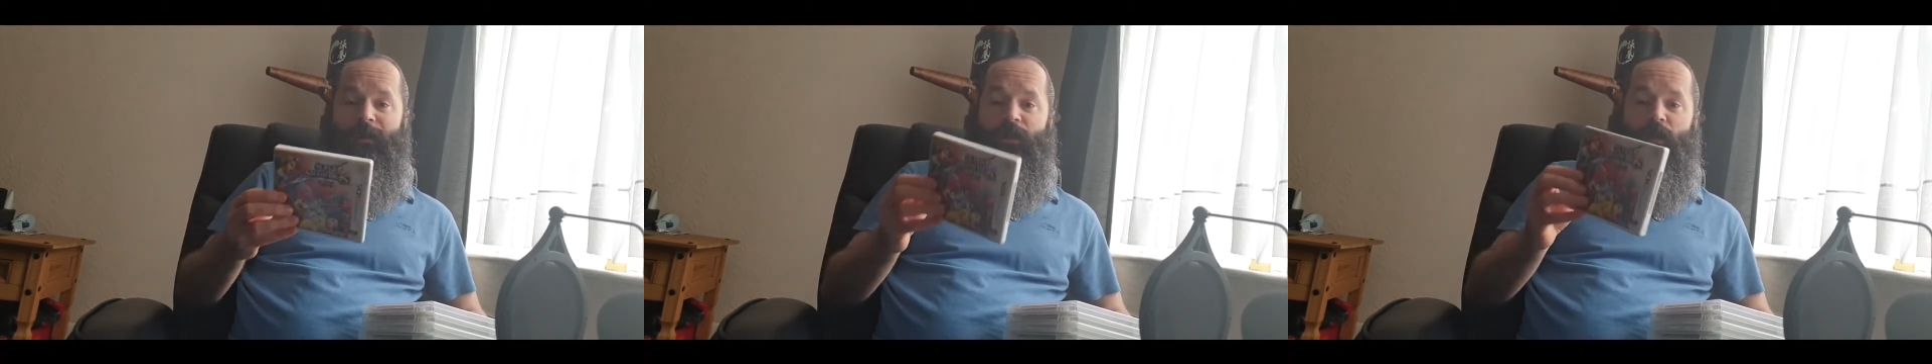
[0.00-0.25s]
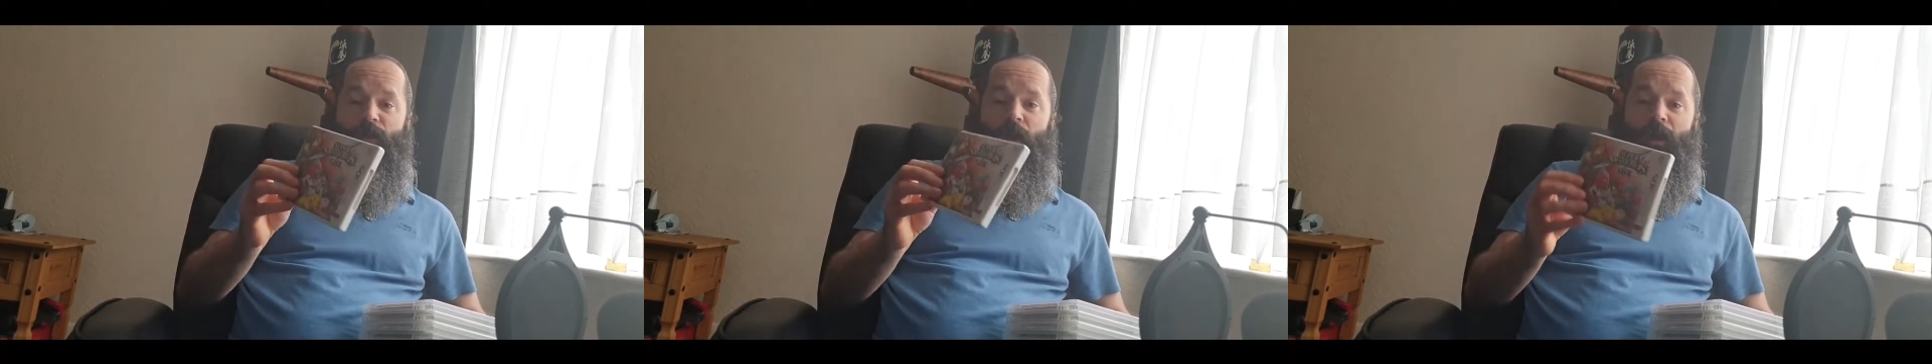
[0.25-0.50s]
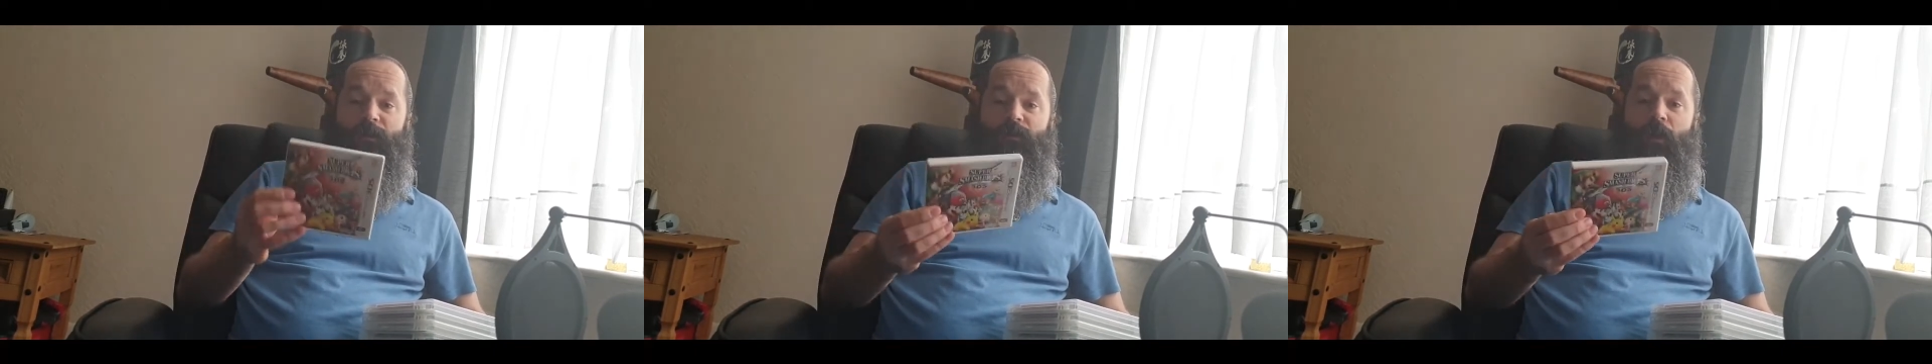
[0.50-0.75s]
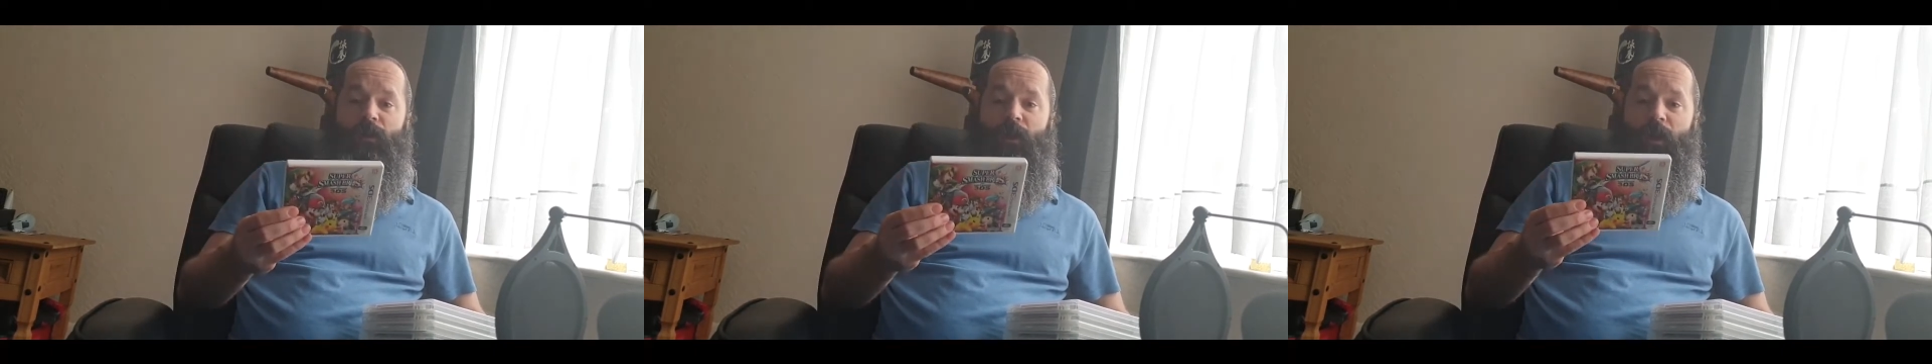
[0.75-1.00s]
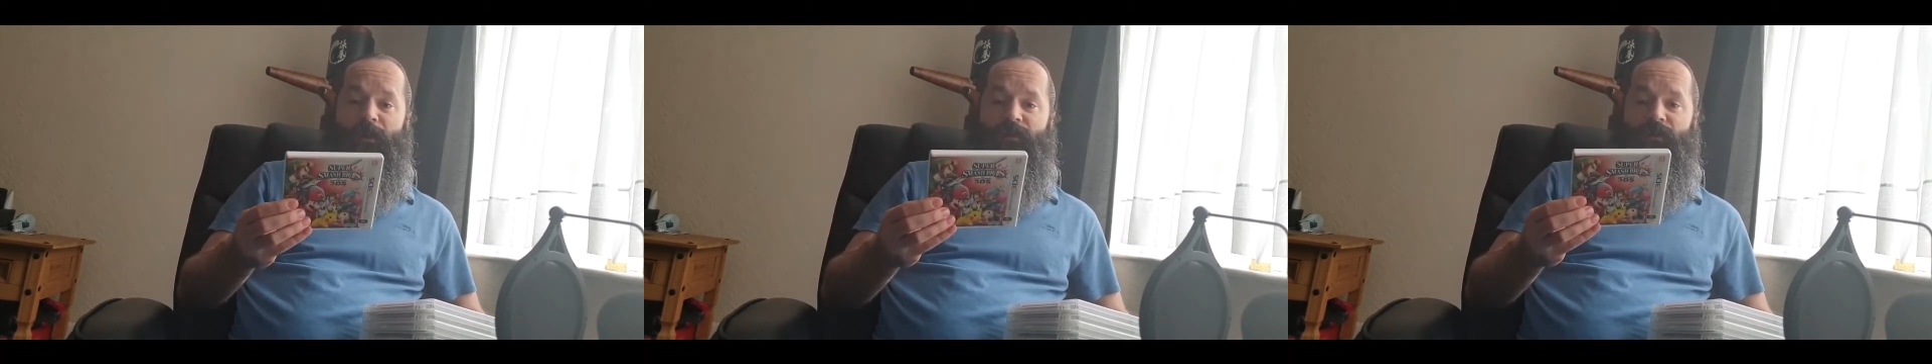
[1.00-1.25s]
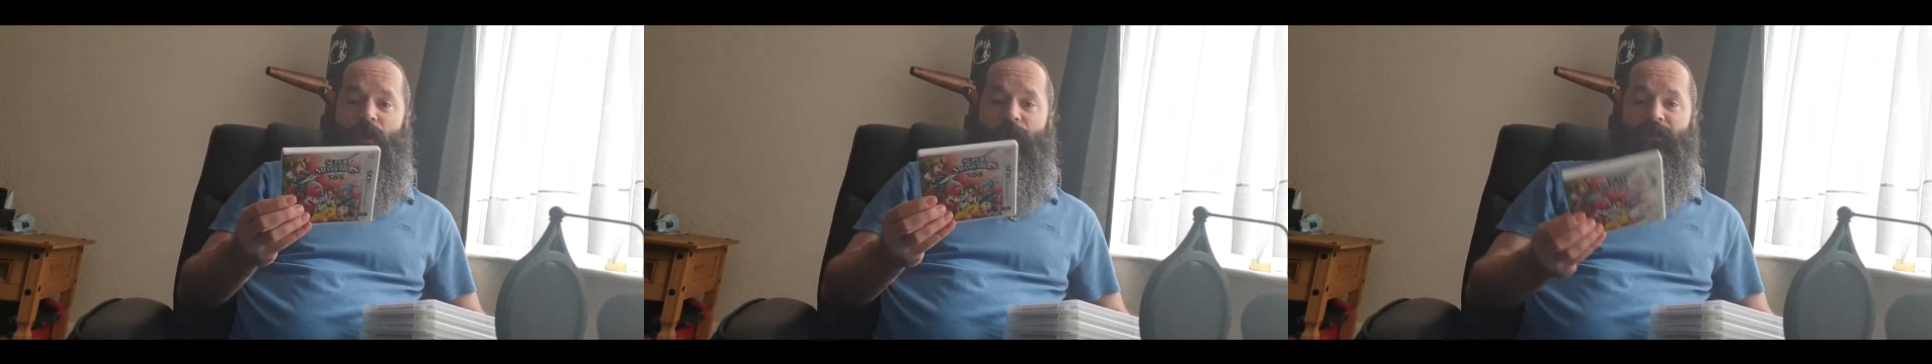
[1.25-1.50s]
the online online
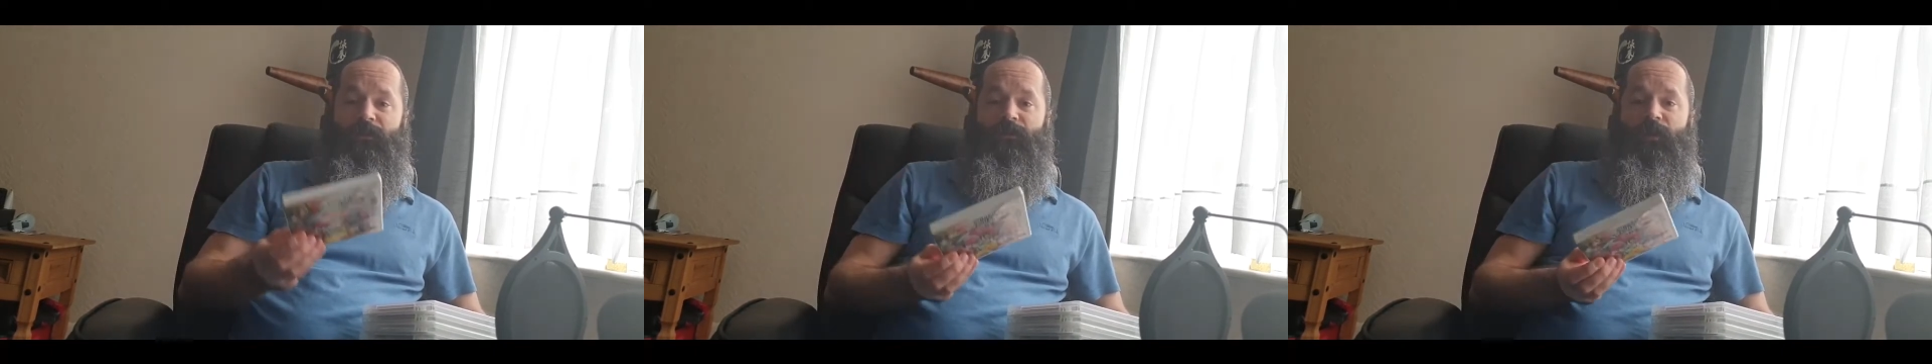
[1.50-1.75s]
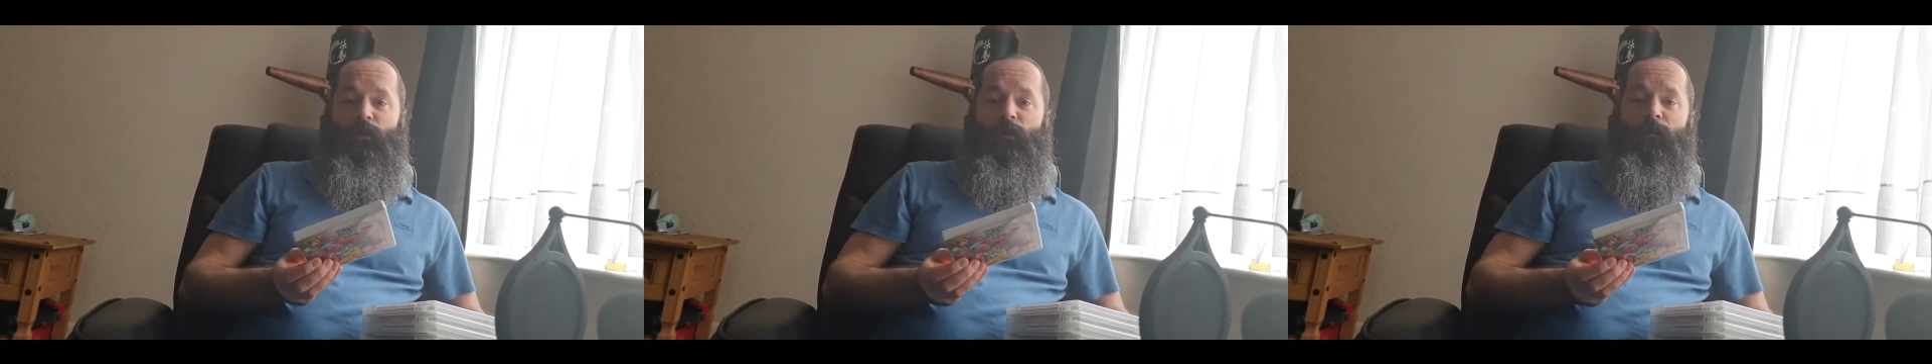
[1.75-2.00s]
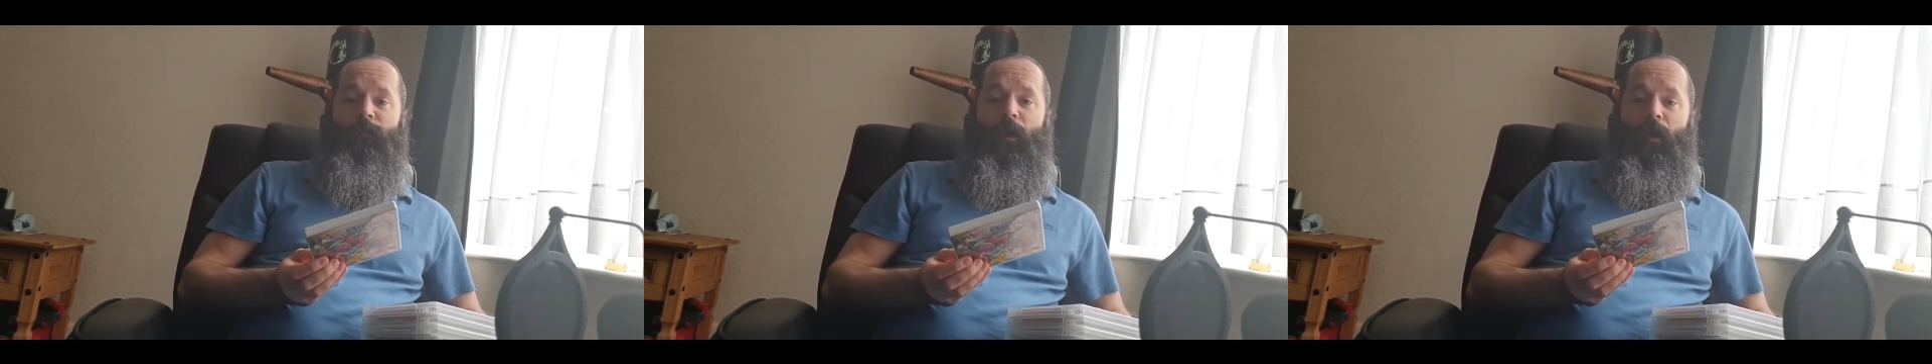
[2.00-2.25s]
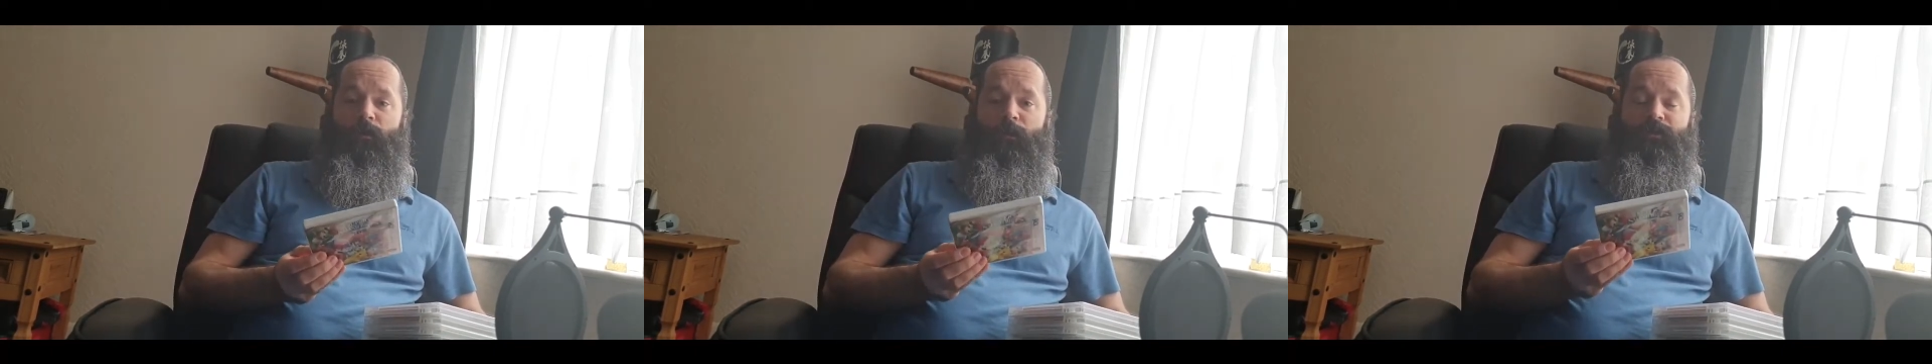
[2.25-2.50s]
side is still on,